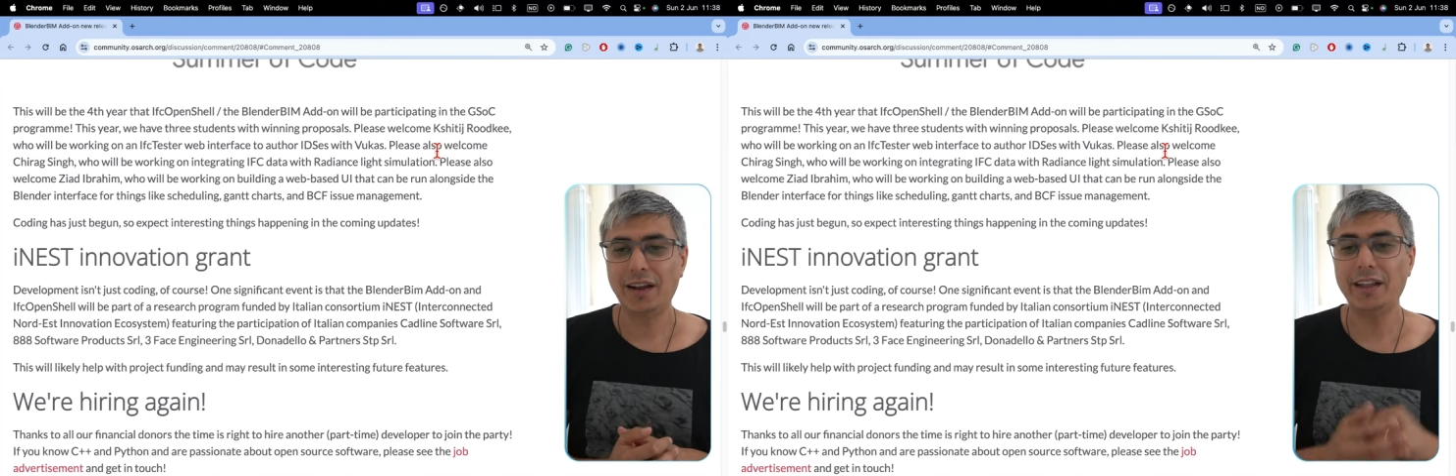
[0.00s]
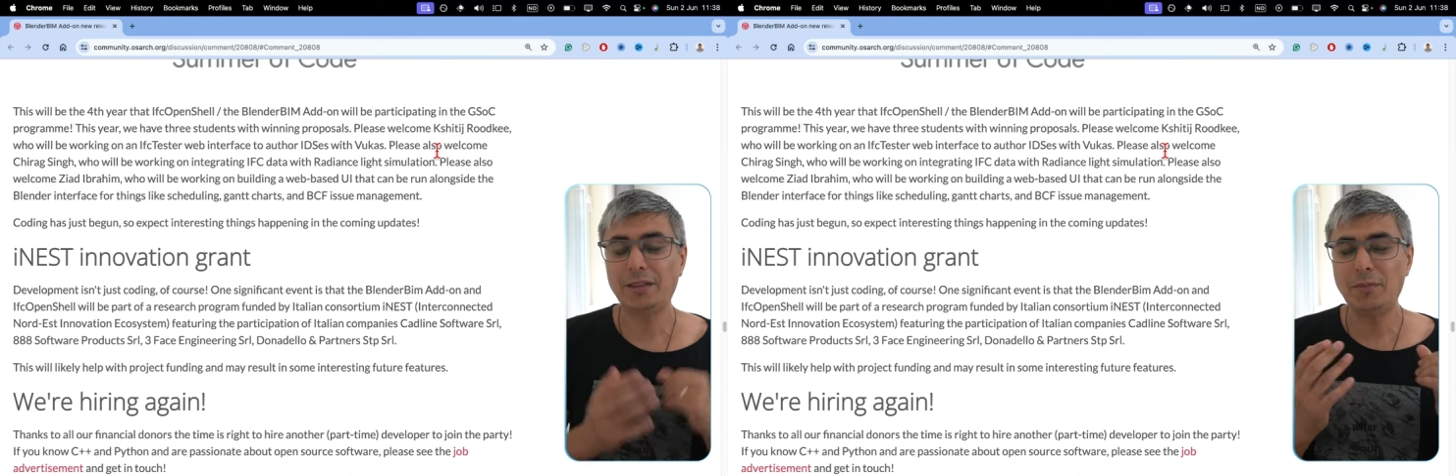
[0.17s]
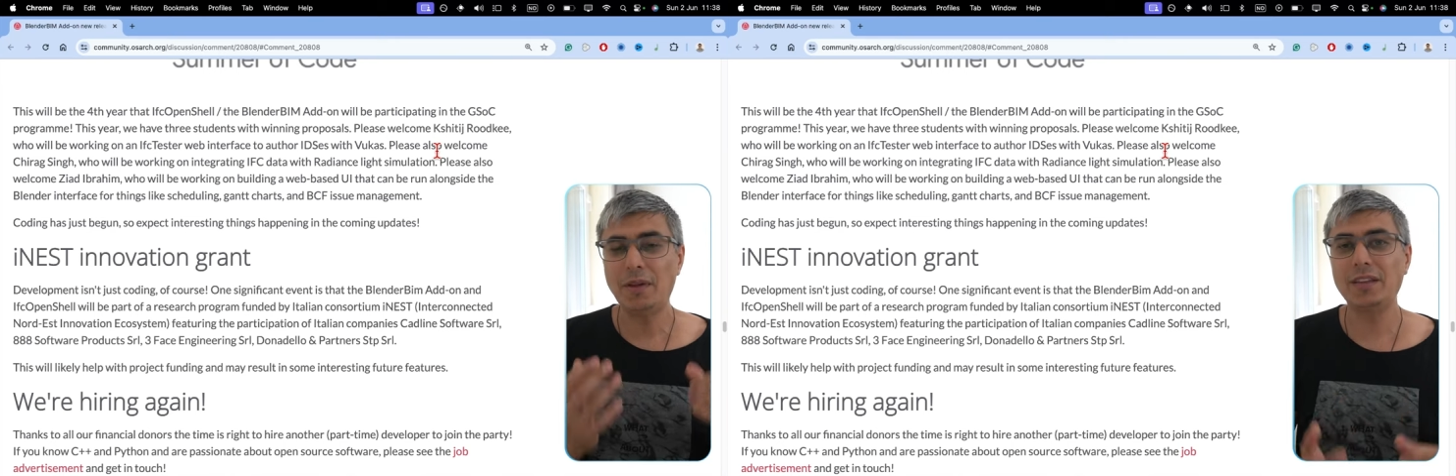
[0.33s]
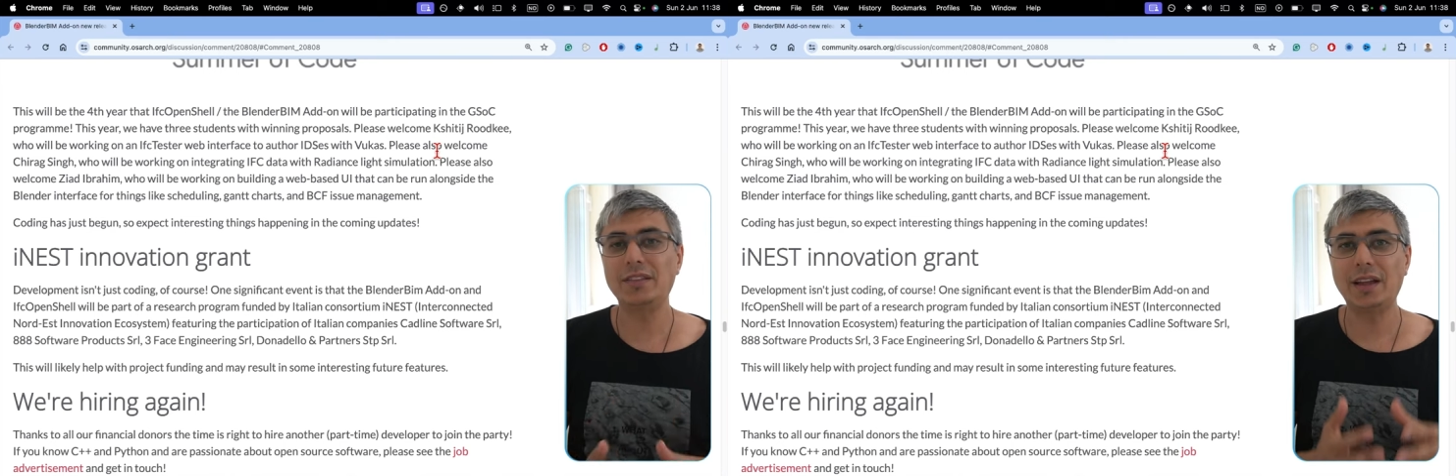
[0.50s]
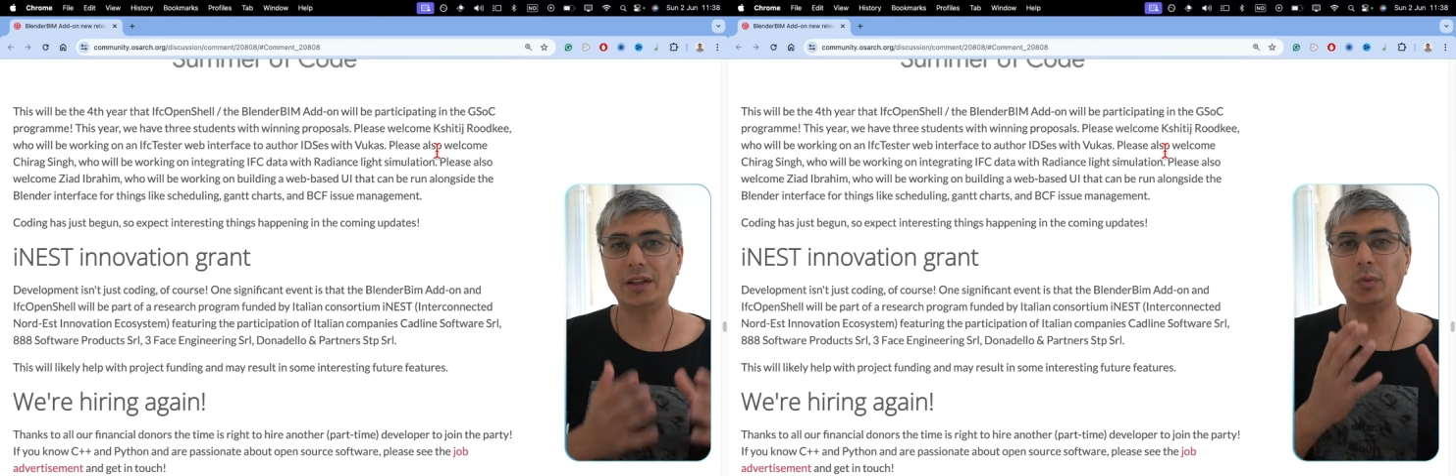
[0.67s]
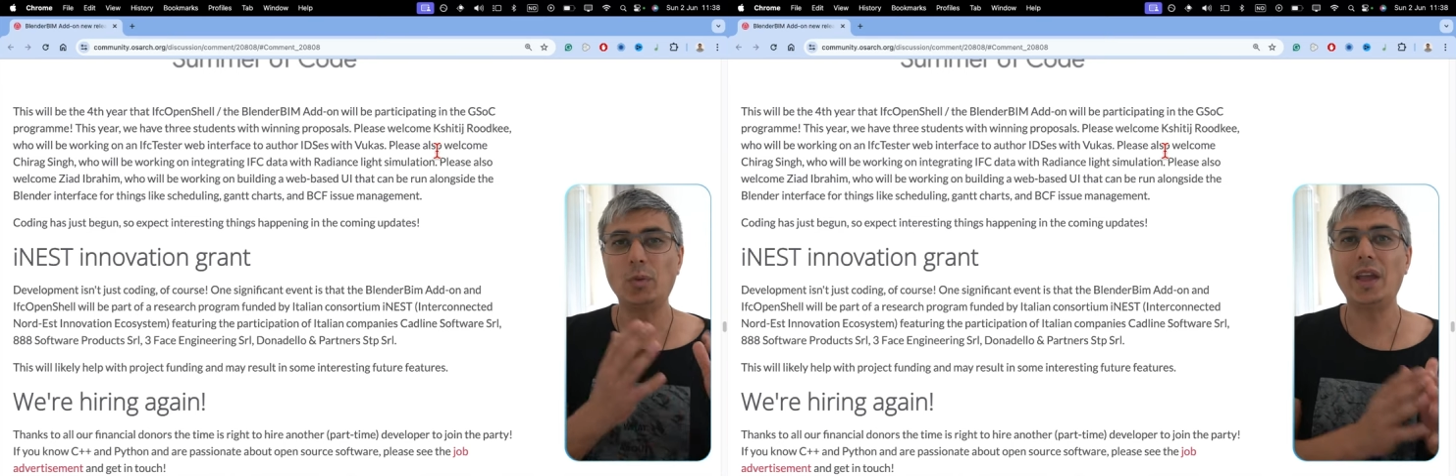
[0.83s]
It means
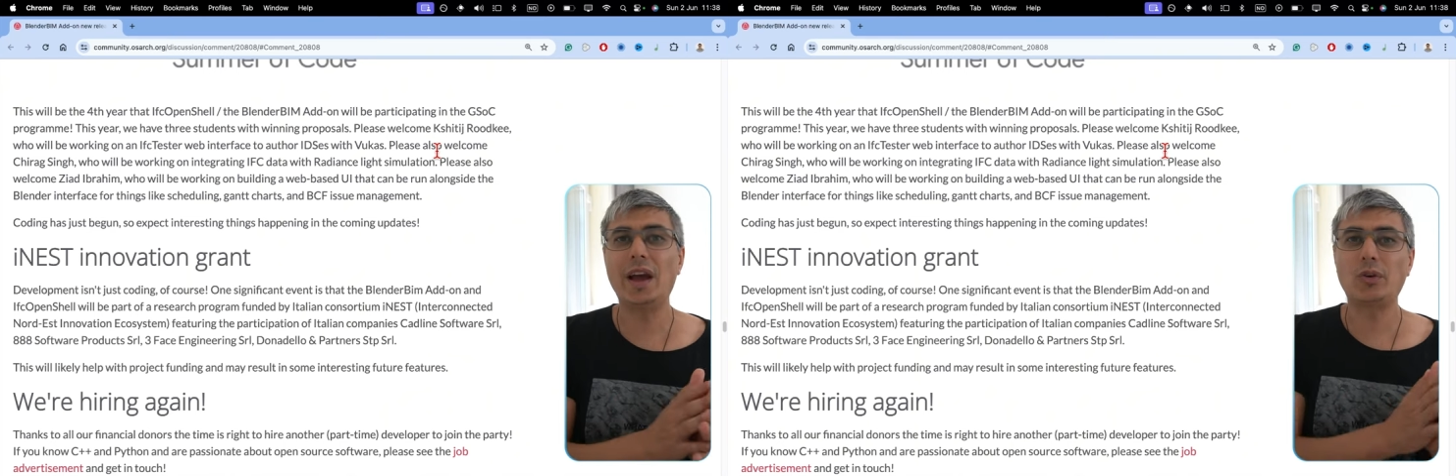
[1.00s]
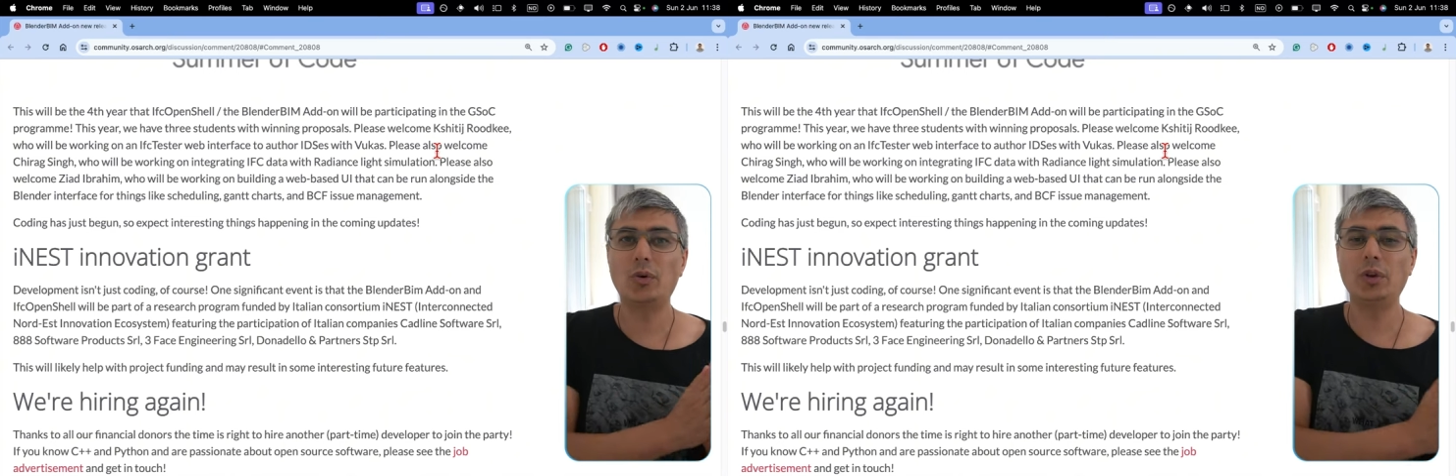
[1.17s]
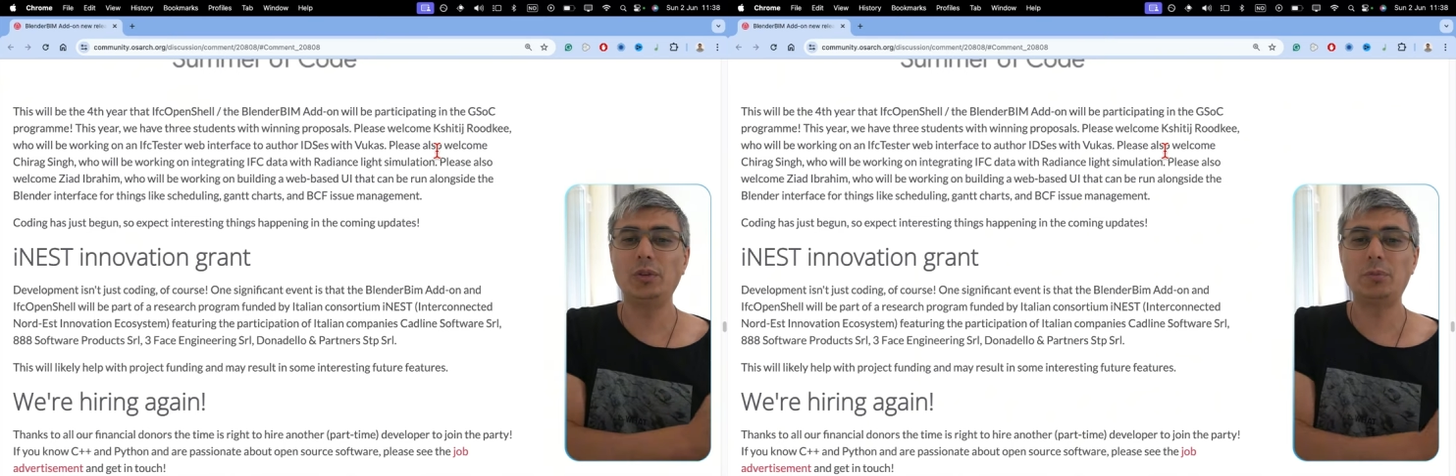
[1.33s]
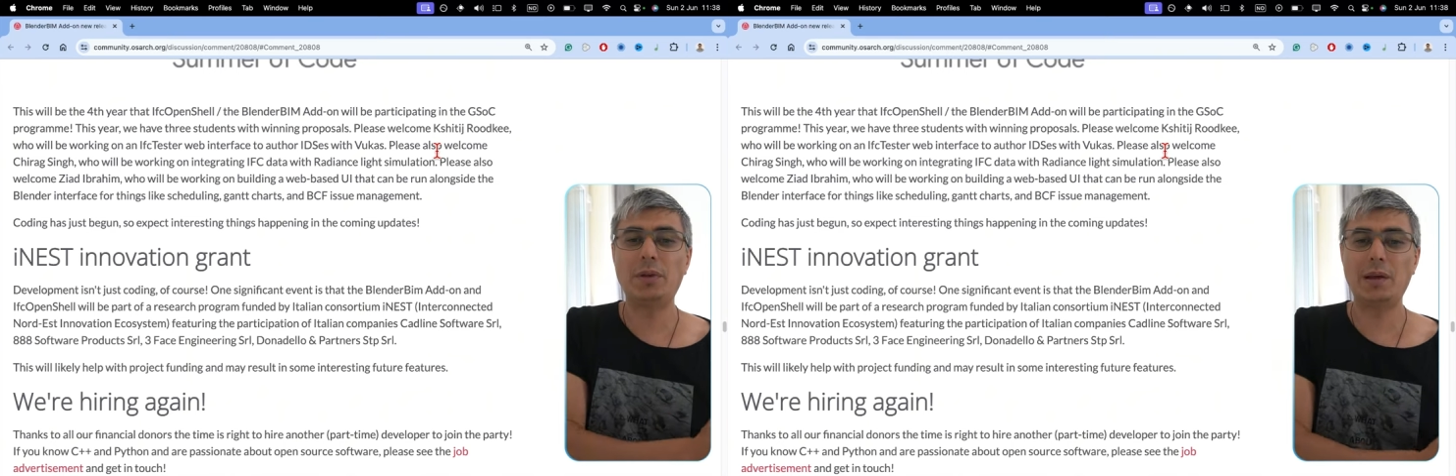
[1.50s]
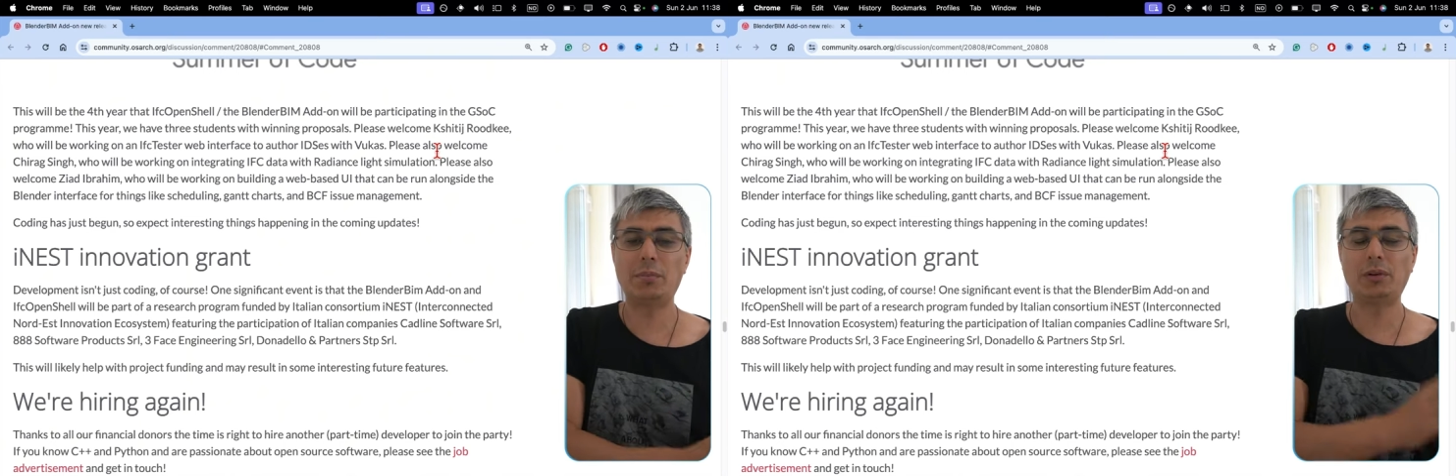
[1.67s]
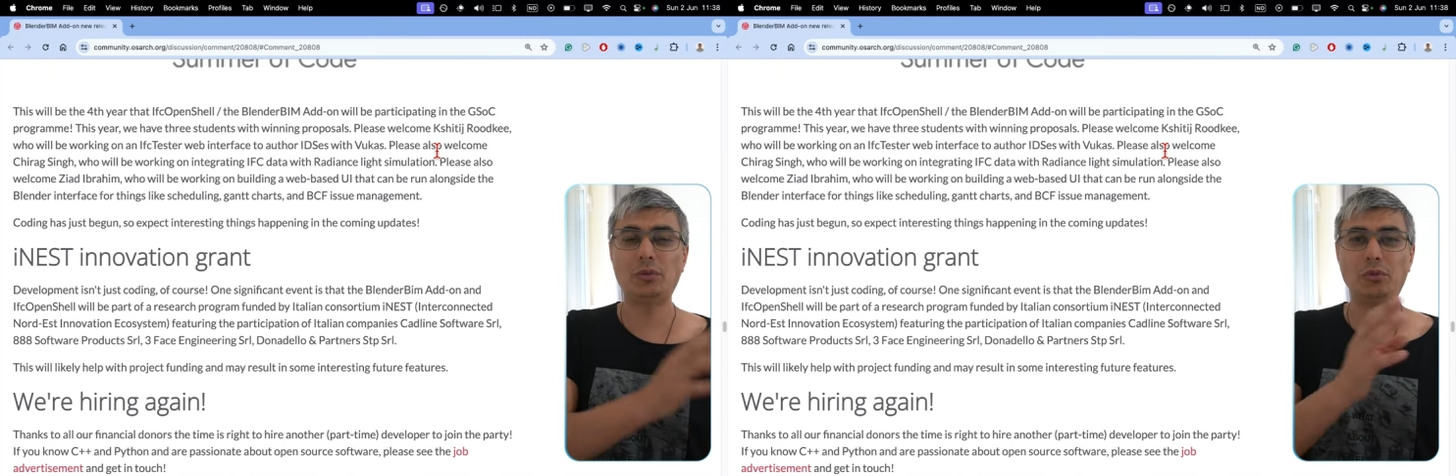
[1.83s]
that we are going to be able